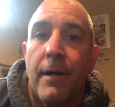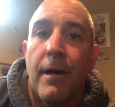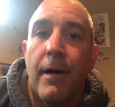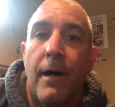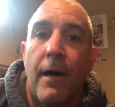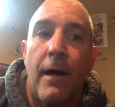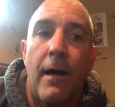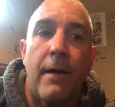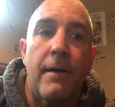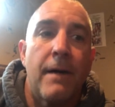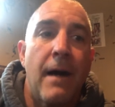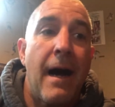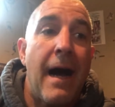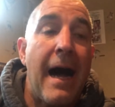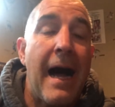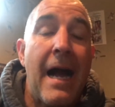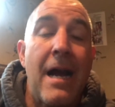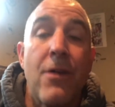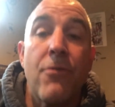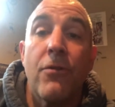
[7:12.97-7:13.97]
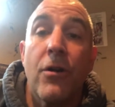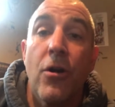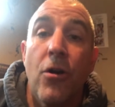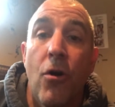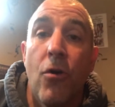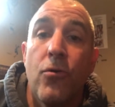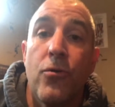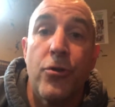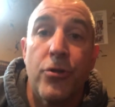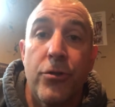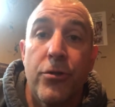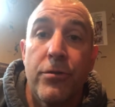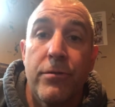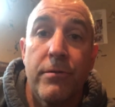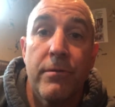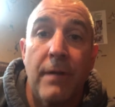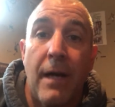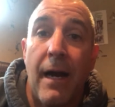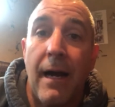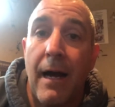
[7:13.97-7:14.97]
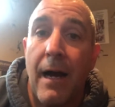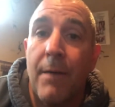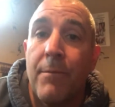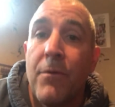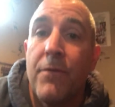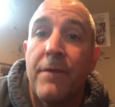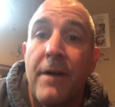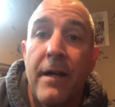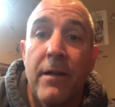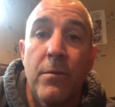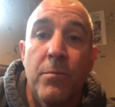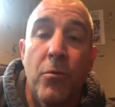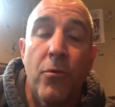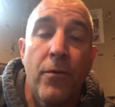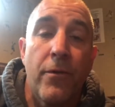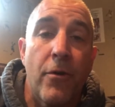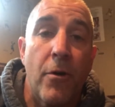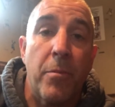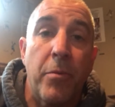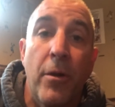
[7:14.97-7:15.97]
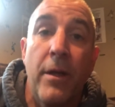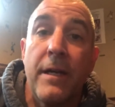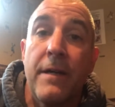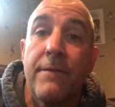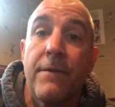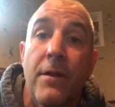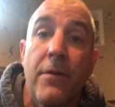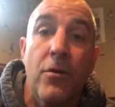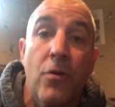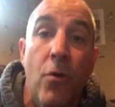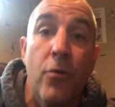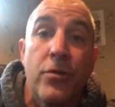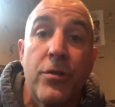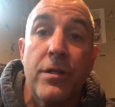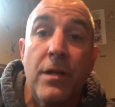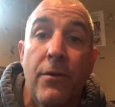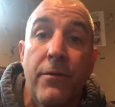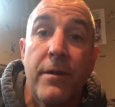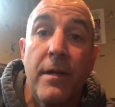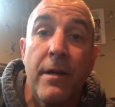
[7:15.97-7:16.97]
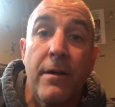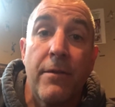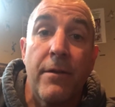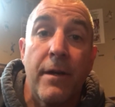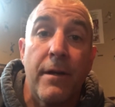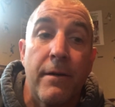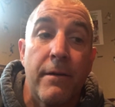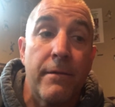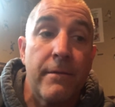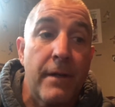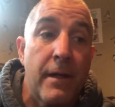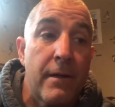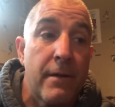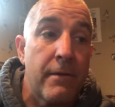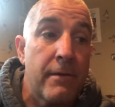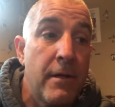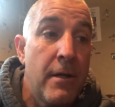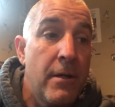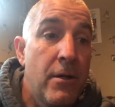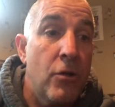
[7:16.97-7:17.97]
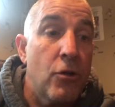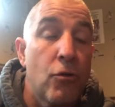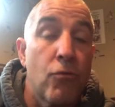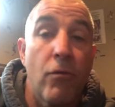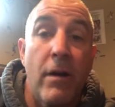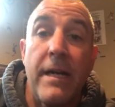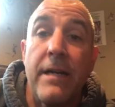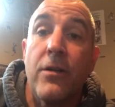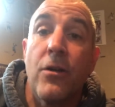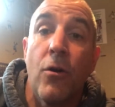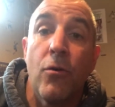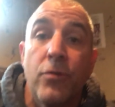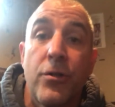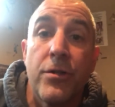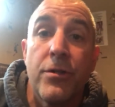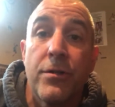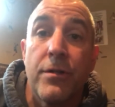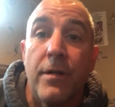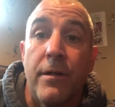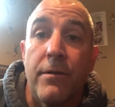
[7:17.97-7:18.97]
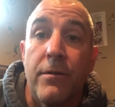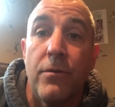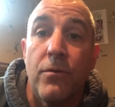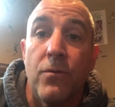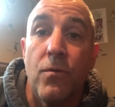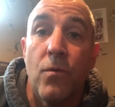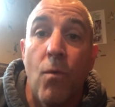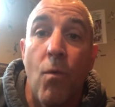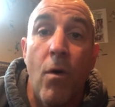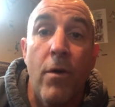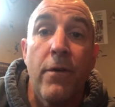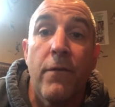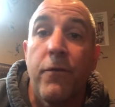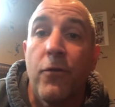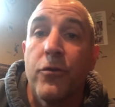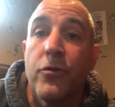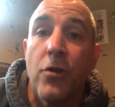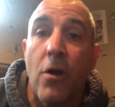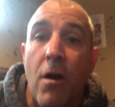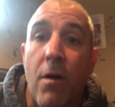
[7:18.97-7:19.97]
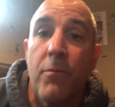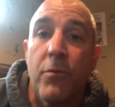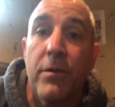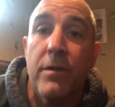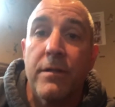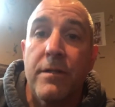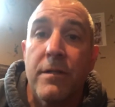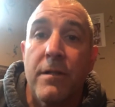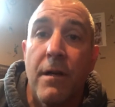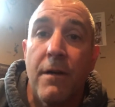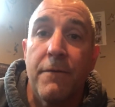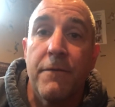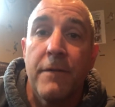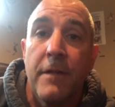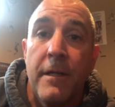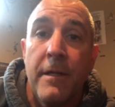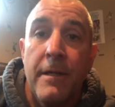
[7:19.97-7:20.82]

Hire a coach. I'm available. There are plenty of other coaches out there that are great coaches that do a wonderful job with this stuff.